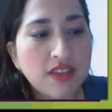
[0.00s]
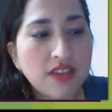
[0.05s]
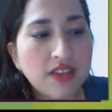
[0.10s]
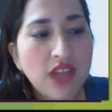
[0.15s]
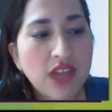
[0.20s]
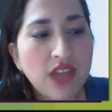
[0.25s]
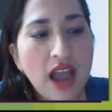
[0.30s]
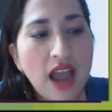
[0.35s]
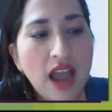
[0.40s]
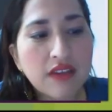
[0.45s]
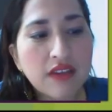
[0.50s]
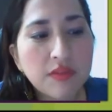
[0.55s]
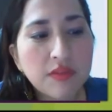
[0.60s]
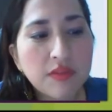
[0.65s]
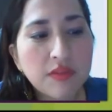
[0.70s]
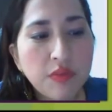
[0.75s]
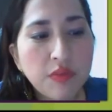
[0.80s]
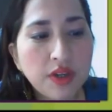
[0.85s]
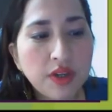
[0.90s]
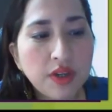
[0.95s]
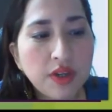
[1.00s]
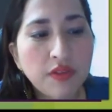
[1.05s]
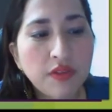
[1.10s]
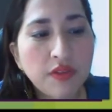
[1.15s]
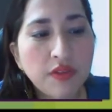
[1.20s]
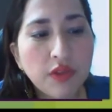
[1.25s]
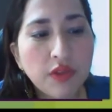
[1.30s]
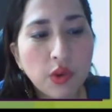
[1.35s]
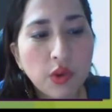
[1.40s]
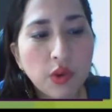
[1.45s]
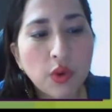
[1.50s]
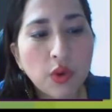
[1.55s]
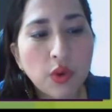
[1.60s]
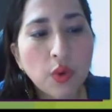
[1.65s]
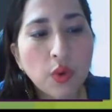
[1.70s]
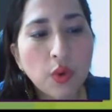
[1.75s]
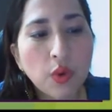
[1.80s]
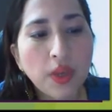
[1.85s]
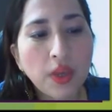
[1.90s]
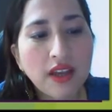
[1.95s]
The angry bird flew
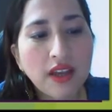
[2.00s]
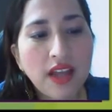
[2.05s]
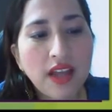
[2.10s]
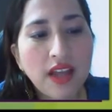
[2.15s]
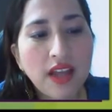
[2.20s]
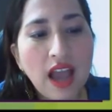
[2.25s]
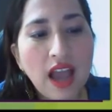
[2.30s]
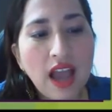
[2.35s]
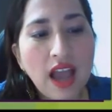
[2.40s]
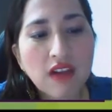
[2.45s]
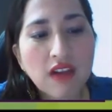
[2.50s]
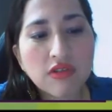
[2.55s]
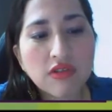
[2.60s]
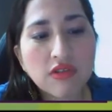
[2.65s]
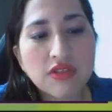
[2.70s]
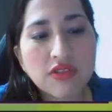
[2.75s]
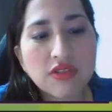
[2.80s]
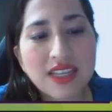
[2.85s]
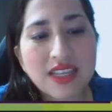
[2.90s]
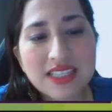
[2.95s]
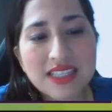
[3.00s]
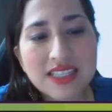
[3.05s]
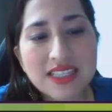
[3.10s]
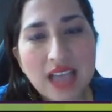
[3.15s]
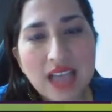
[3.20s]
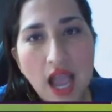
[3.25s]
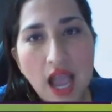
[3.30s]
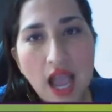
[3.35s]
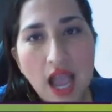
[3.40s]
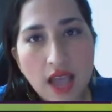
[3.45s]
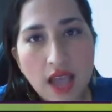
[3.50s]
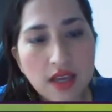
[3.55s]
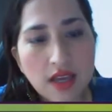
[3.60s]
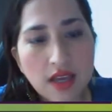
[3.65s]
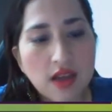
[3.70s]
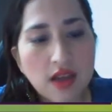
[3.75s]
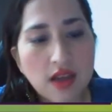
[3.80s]
quickly across the sky.